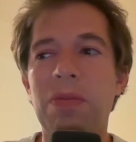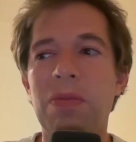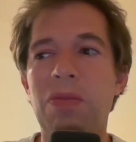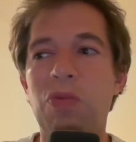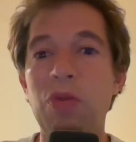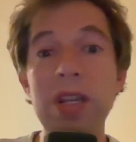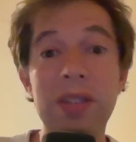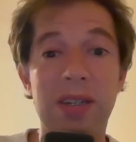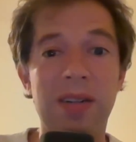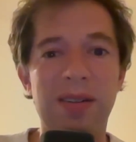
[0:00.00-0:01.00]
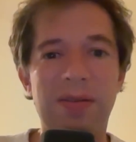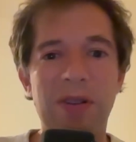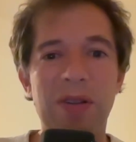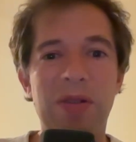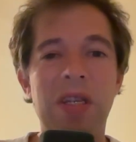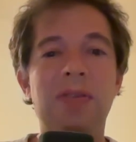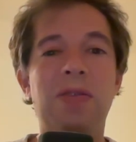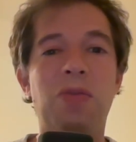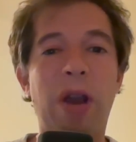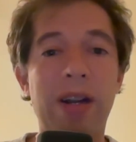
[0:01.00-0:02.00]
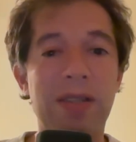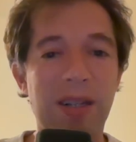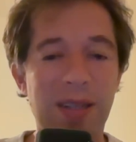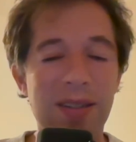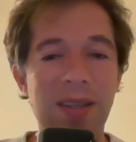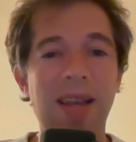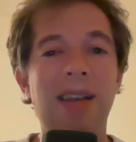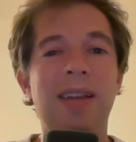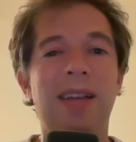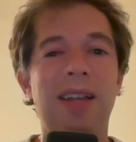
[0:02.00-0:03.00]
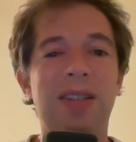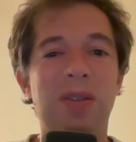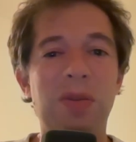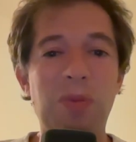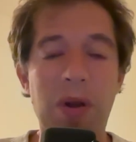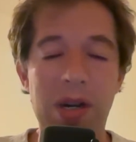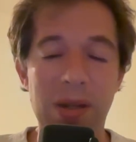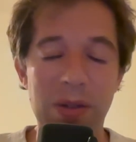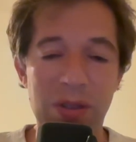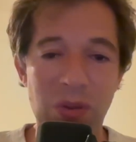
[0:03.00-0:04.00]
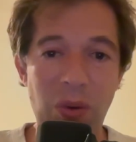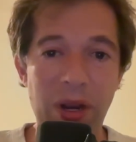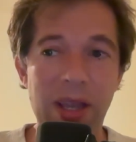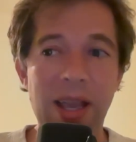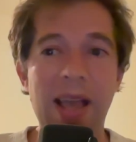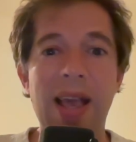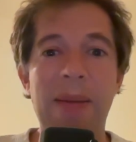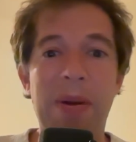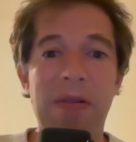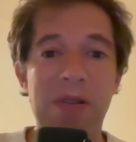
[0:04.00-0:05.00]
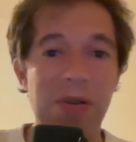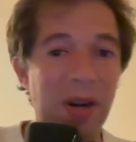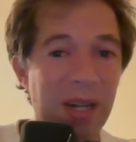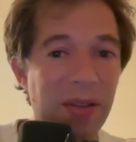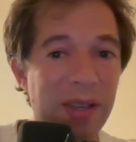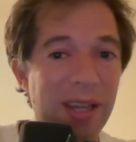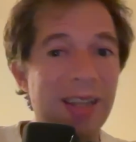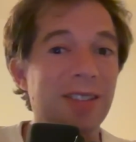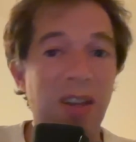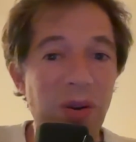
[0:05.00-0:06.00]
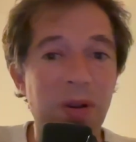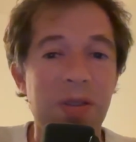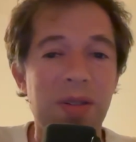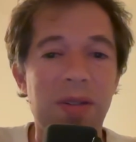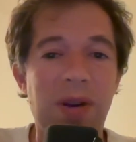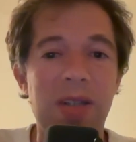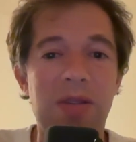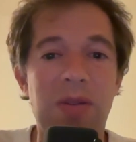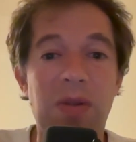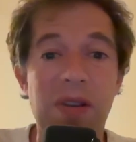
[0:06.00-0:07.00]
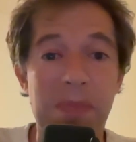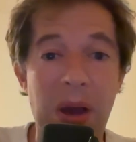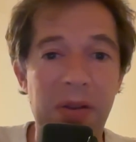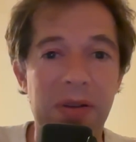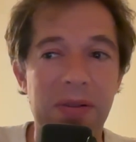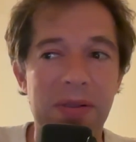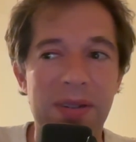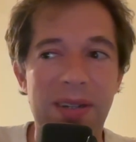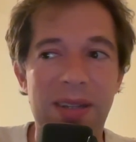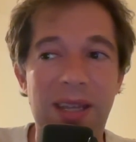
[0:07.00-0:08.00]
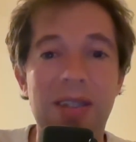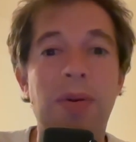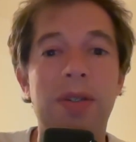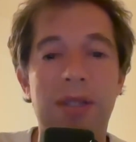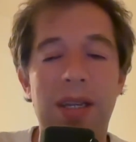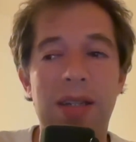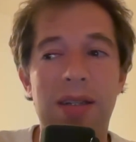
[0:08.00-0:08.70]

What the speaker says: reason for you to even write a sentence is you want to tell a story. But if you're not telling it, it's not yours, right? So don't even bother. That's how I see it.